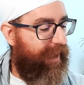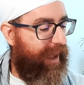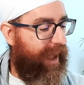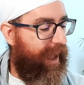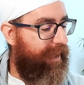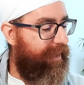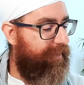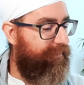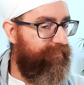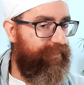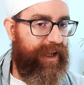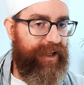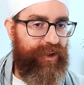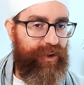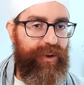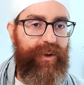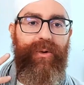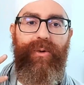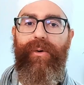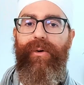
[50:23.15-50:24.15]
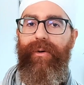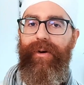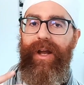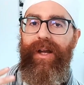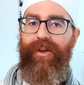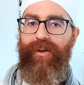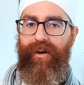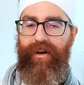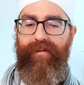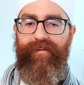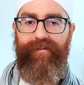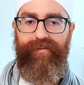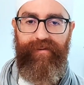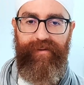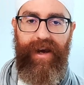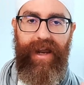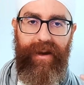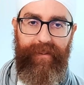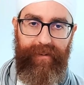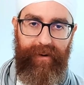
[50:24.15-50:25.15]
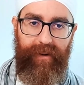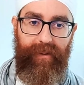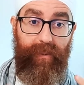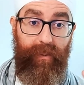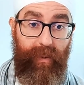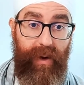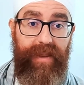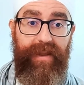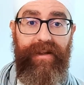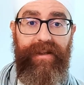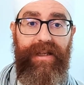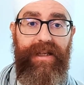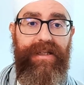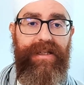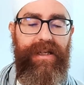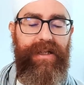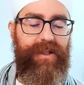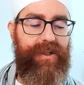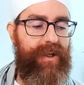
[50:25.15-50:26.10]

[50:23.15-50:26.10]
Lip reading: invite you to create your own flavor with the teaching.